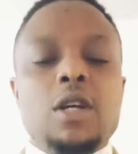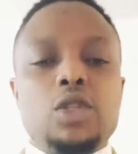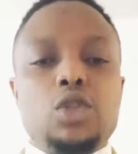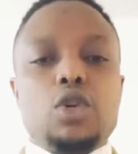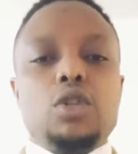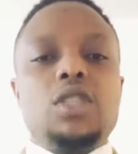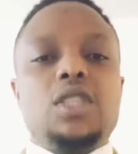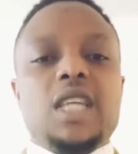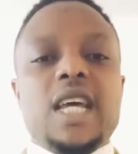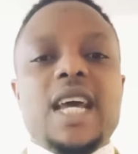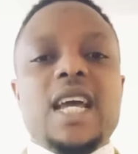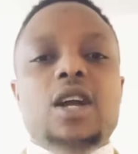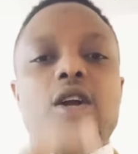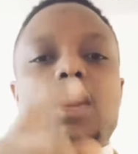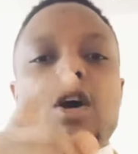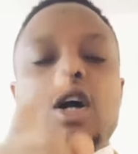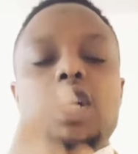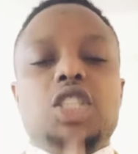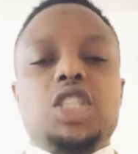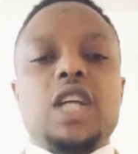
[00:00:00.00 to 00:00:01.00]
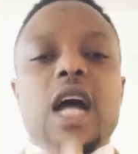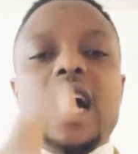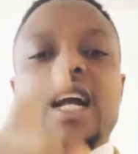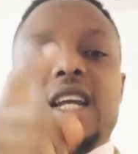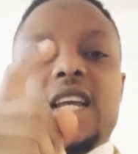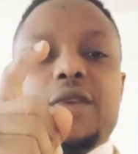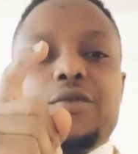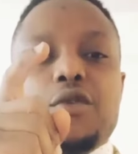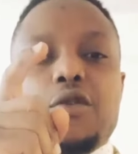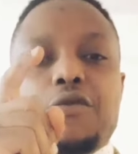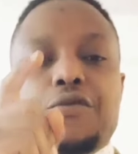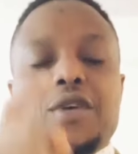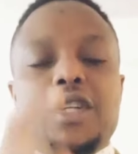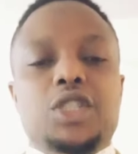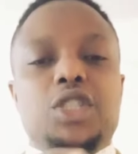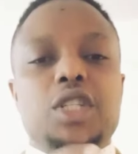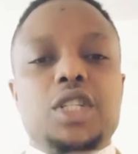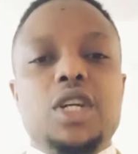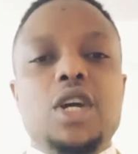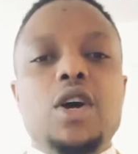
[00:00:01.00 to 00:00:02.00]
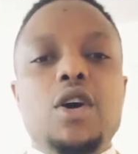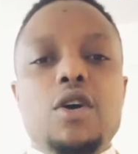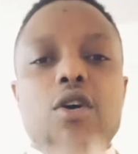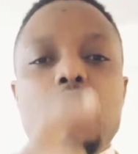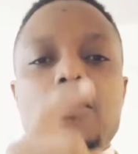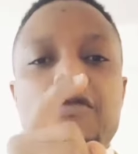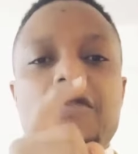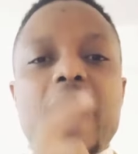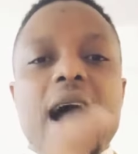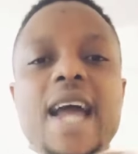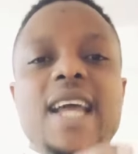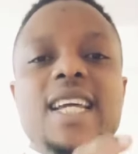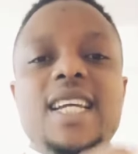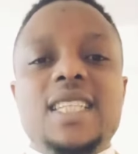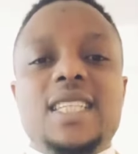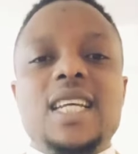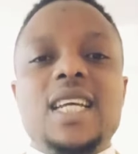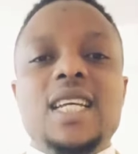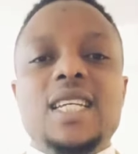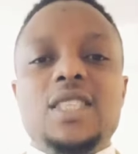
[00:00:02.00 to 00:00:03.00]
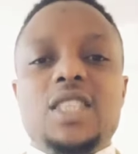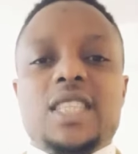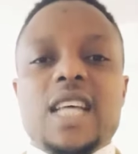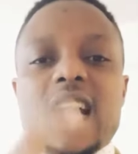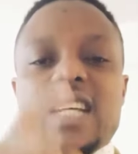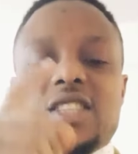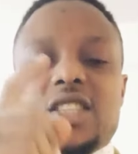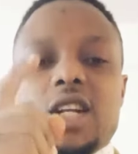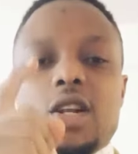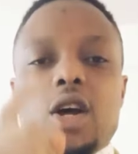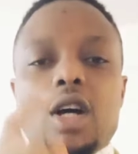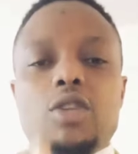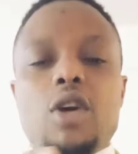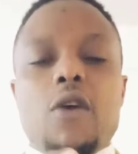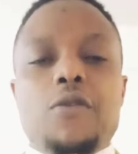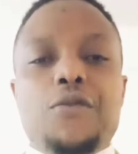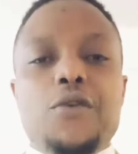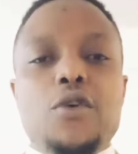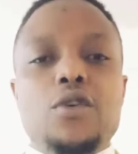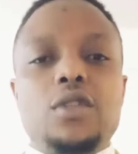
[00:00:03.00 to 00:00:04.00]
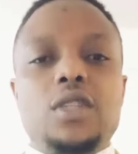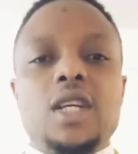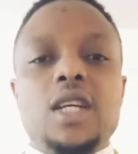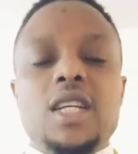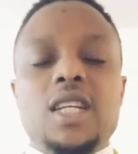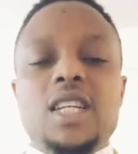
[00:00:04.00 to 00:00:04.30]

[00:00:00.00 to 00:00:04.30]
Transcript: today, God shall give you victory over it, says the Lord of hosts.